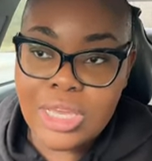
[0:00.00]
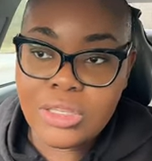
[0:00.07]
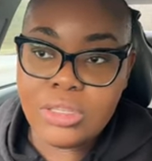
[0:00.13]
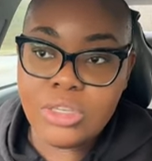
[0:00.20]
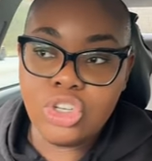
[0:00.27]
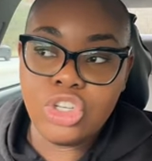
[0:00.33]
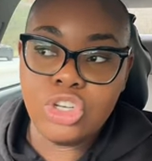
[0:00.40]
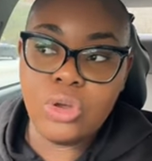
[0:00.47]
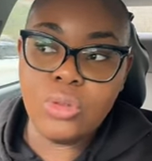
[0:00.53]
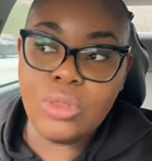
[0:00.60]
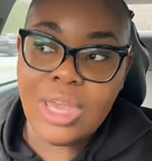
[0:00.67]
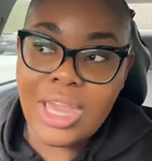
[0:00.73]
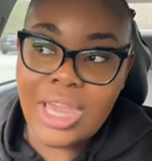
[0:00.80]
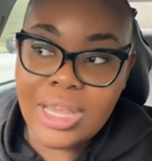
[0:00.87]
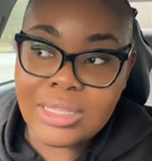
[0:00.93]
things to
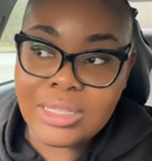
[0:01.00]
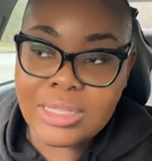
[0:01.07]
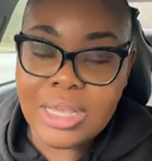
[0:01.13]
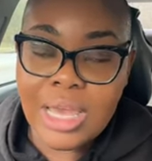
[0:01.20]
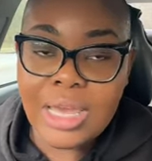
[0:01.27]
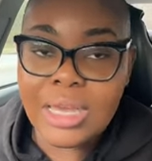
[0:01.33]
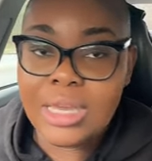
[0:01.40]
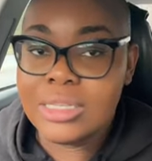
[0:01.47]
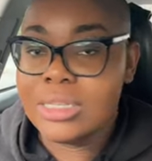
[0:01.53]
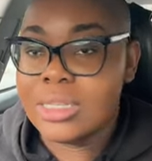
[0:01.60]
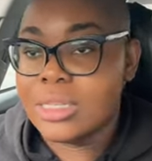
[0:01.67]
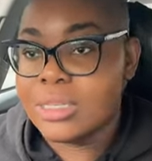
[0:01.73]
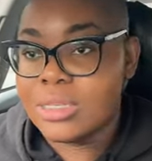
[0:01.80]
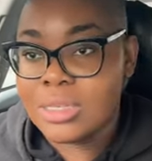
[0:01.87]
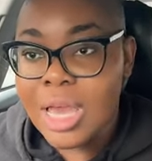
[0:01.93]
show the hand
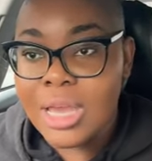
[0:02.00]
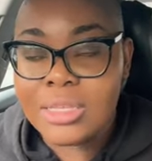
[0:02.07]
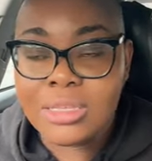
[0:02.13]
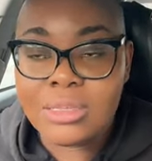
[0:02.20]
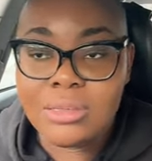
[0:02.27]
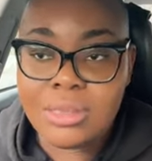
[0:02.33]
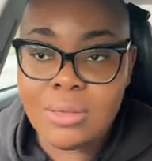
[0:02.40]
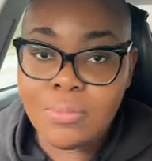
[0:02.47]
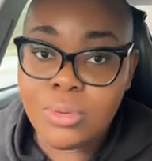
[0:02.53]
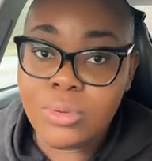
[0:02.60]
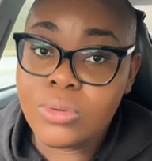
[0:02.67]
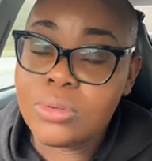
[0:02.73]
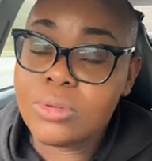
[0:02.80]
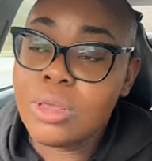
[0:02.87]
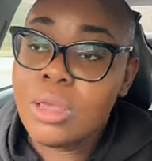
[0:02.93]
signs and the signs and
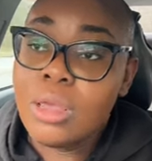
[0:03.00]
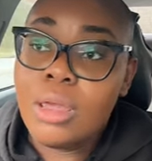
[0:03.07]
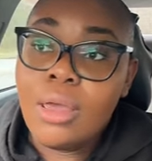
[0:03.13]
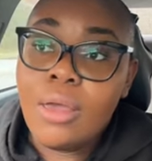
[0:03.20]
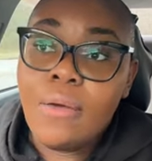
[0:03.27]
symbols.